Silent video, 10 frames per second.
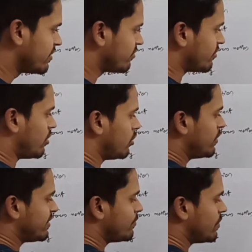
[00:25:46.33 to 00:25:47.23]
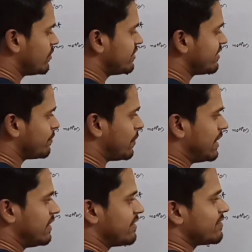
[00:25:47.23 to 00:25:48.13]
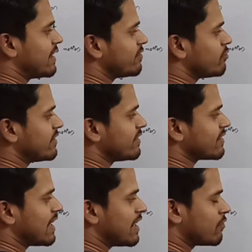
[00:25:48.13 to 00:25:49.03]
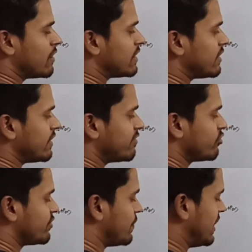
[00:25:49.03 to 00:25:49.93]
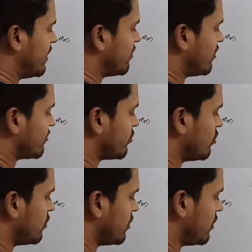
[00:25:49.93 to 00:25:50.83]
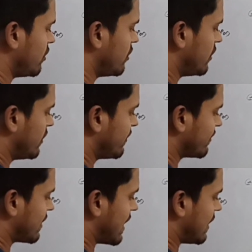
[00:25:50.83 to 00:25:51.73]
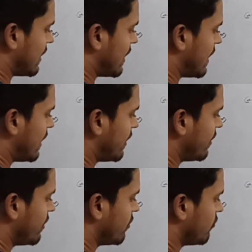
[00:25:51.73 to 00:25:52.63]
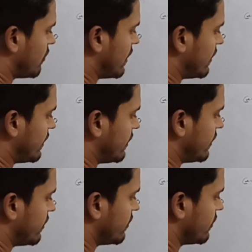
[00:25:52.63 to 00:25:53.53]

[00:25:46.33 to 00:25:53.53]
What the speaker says: So always remember the speed. Distance was a scalar quantity, so speed is also a scalar quantity.